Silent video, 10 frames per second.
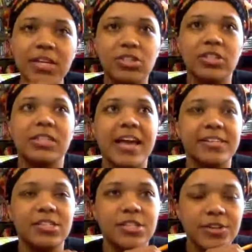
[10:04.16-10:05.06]
last
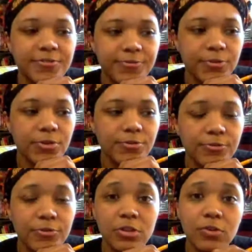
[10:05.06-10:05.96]
year for the
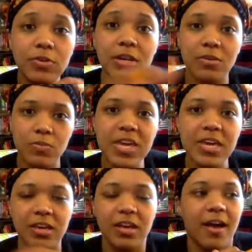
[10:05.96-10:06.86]
Unity Week
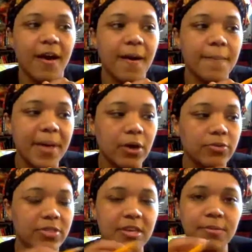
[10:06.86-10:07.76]

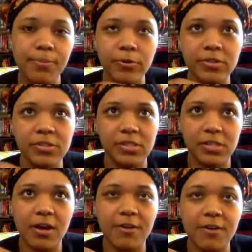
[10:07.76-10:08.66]
about the importance
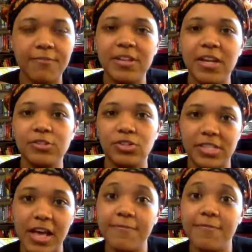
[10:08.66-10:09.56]
of not just
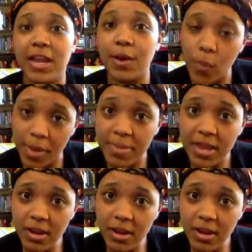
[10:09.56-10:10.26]
elevating women,